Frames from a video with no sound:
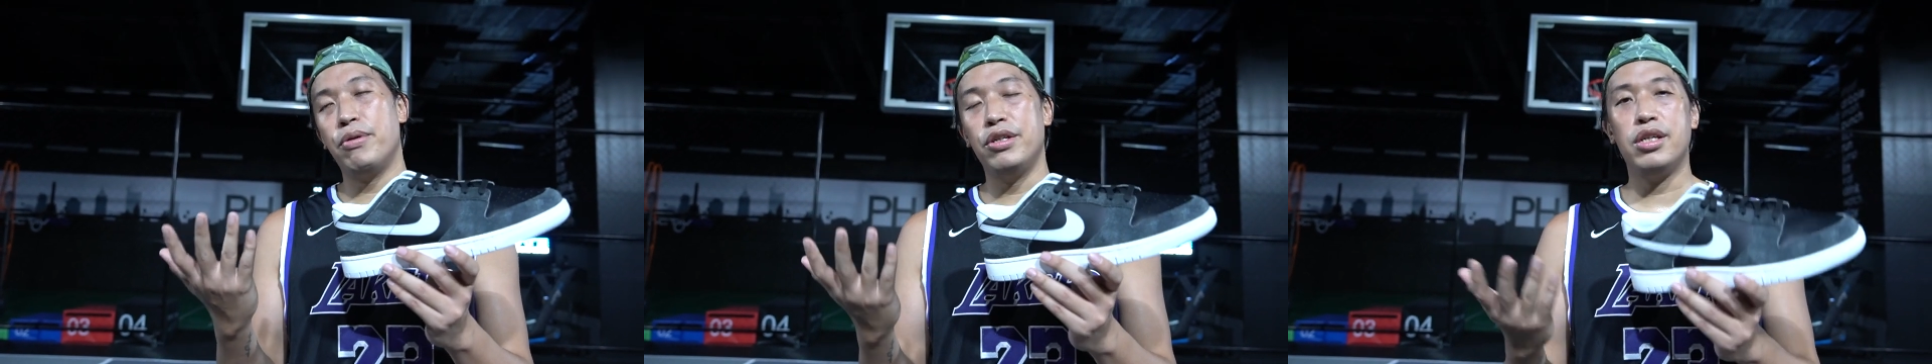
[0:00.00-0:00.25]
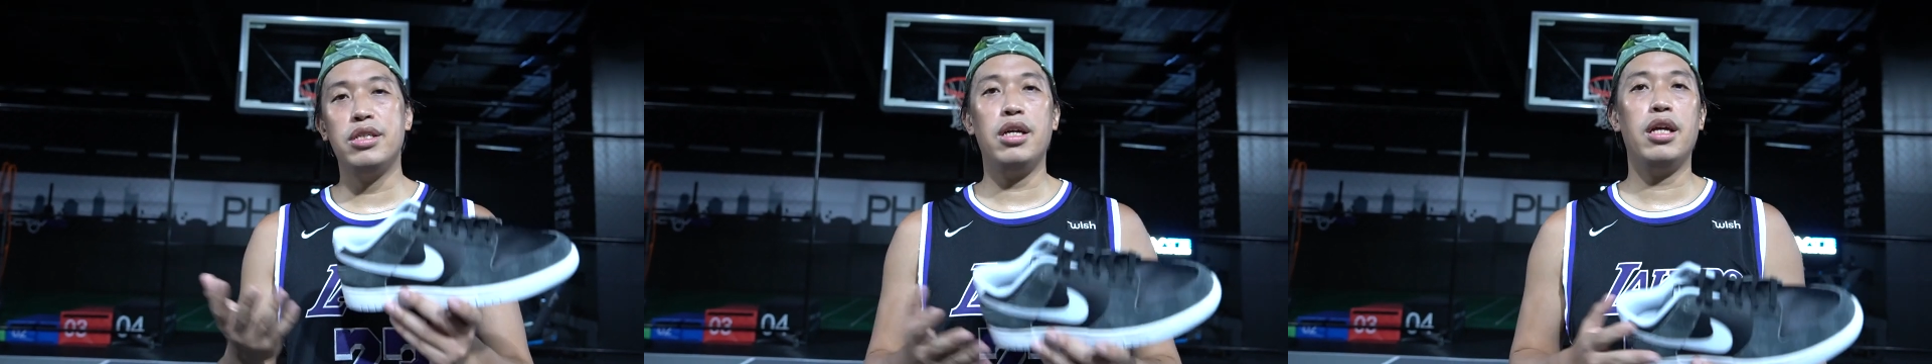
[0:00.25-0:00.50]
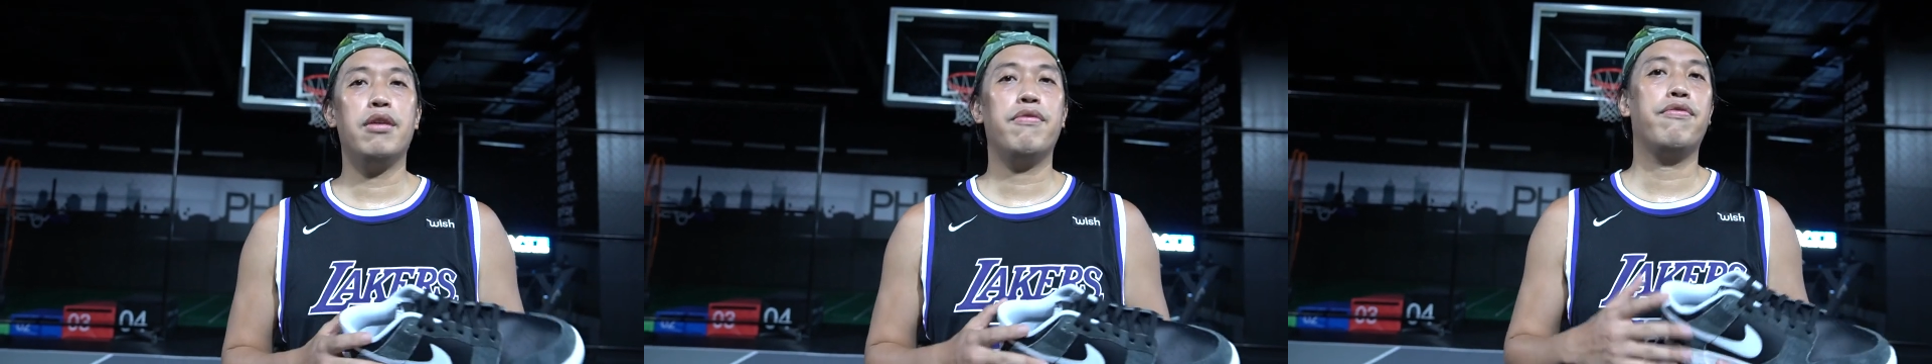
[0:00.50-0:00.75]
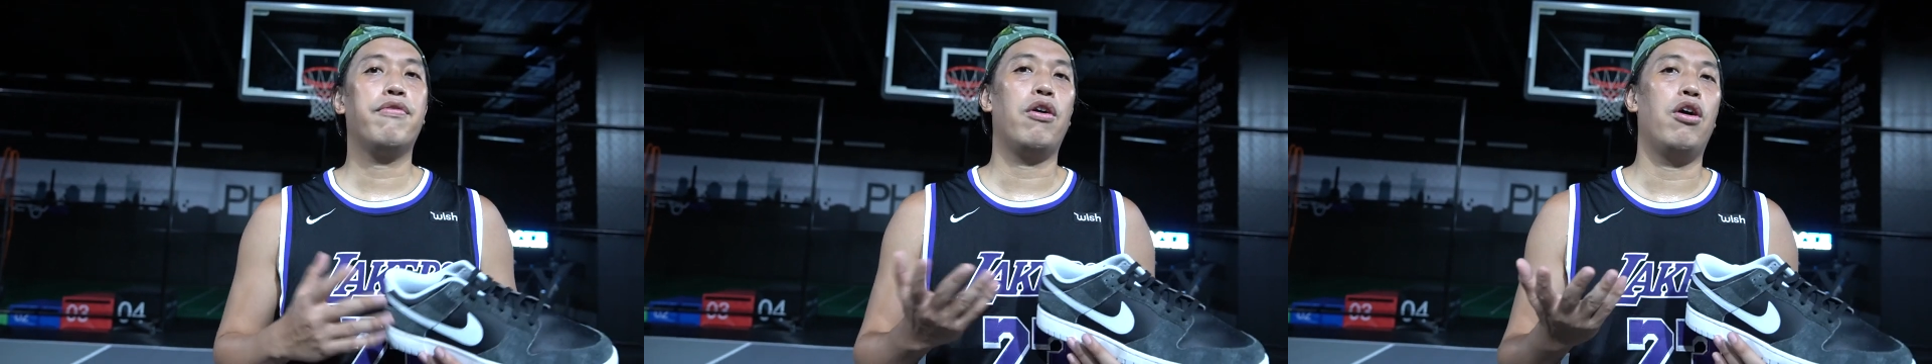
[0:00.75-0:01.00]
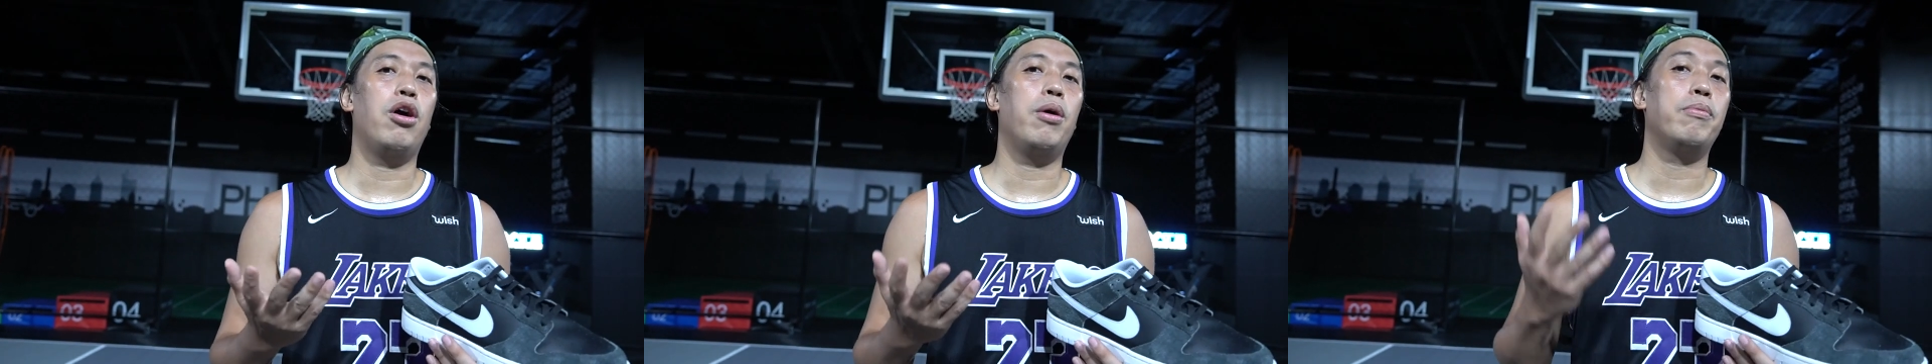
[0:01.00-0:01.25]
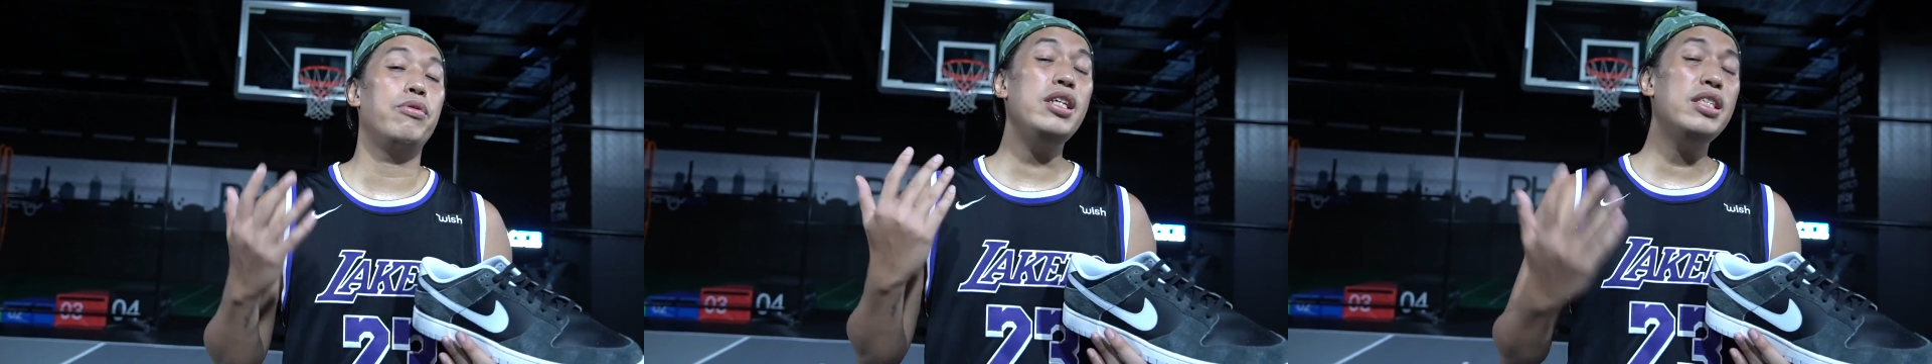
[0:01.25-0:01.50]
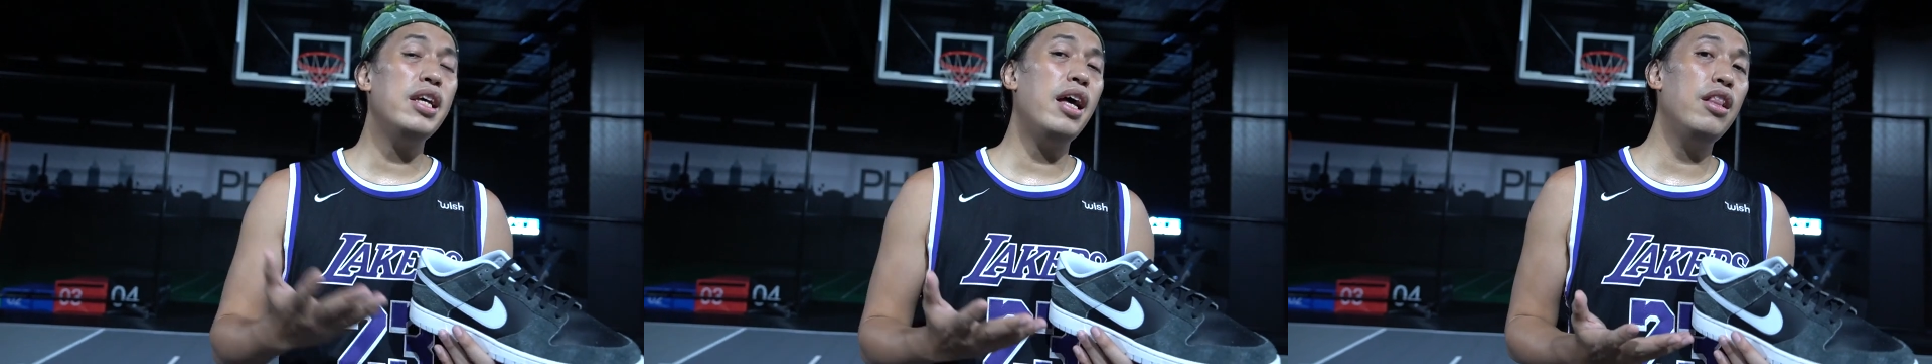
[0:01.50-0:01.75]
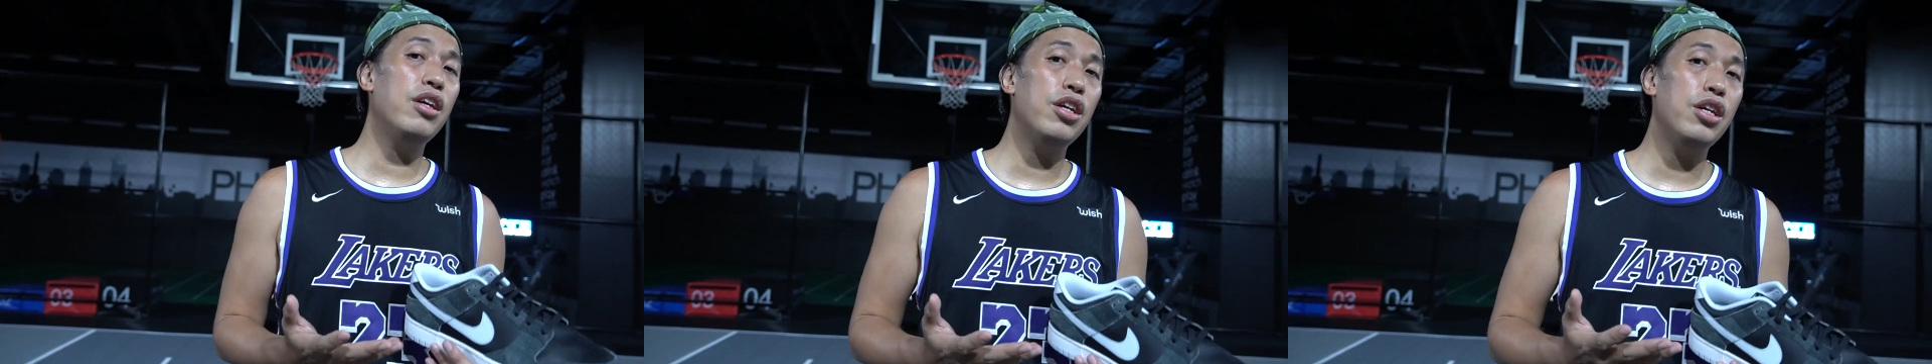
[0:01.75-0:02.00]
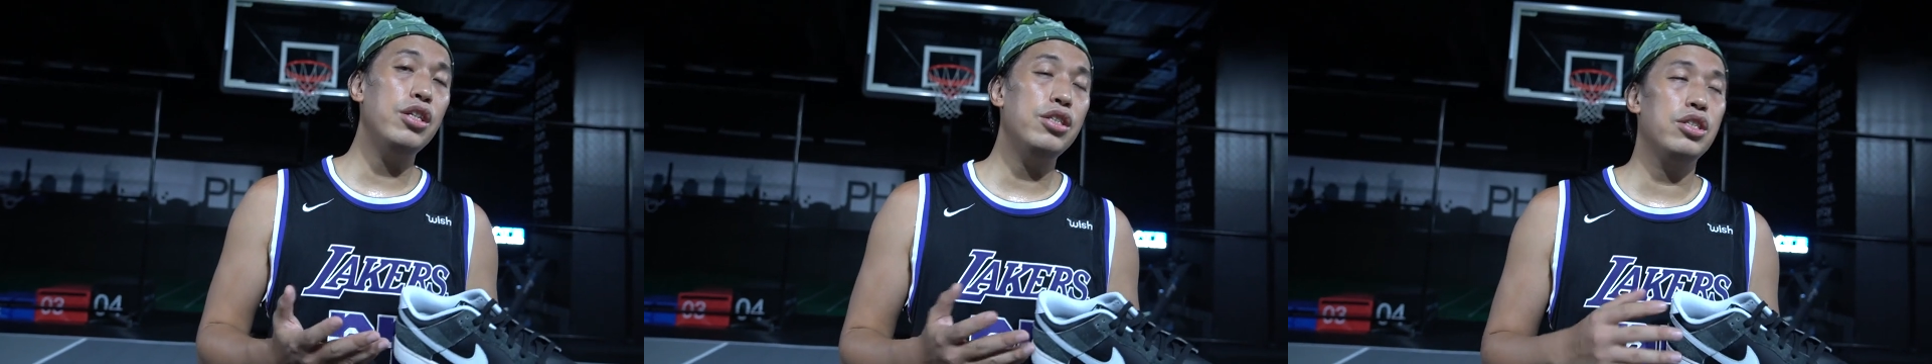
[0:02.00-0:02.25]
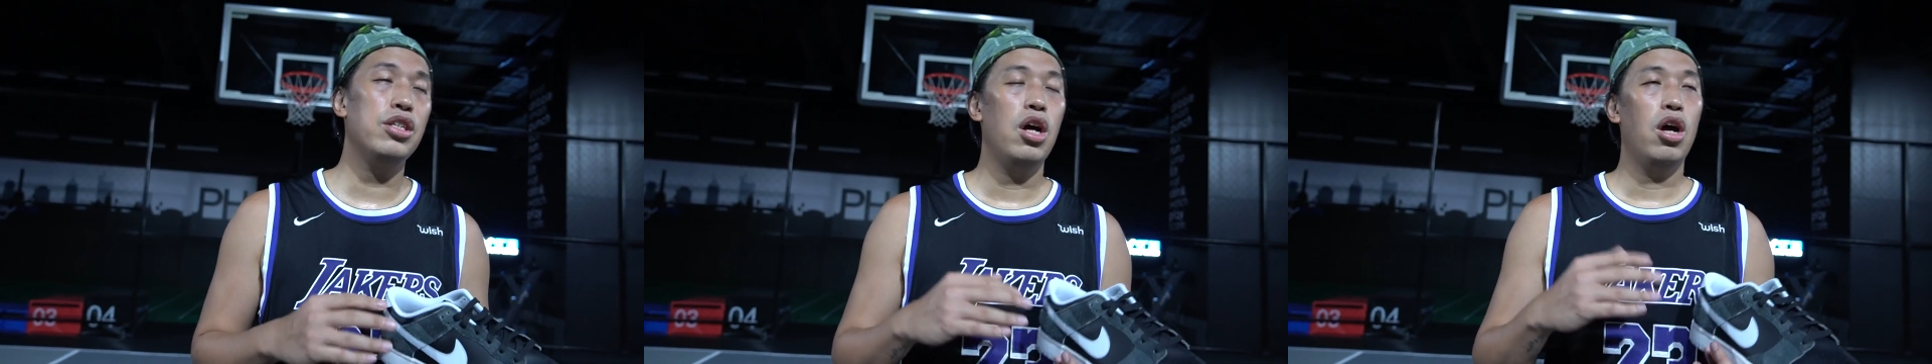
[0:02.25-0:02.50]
purchase it from resellers,